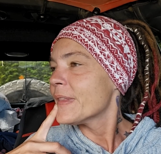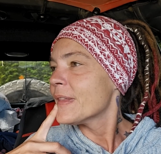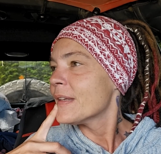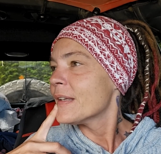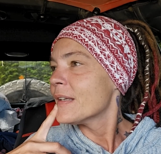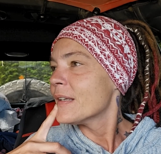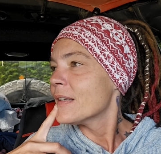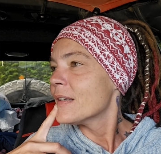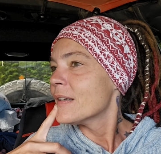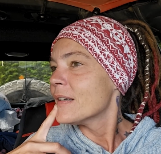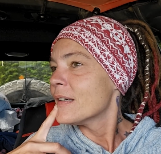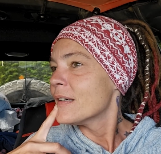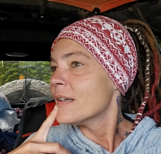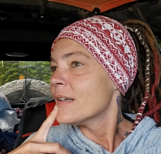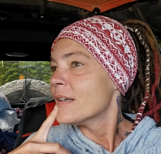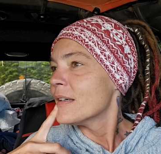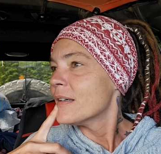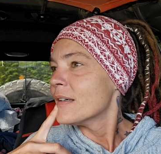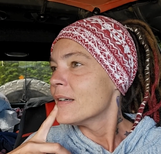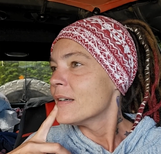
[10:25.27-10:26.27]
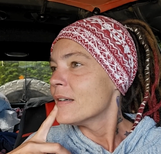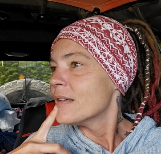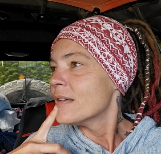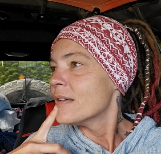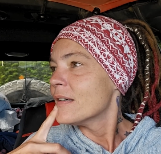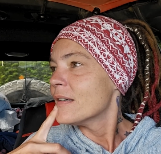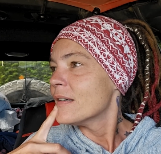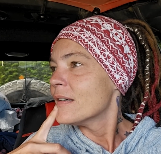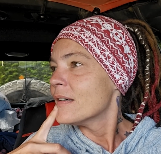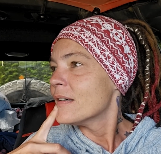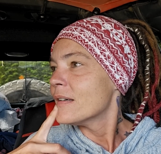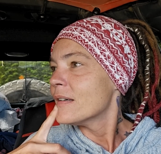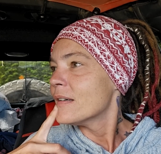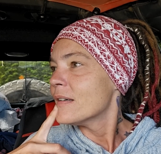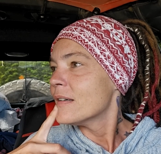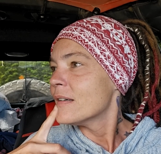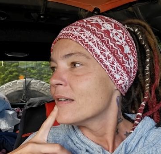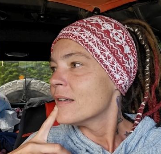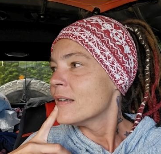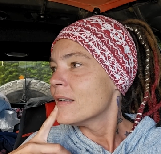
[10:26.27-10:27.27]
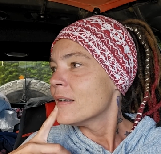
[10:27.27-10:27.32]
(silence)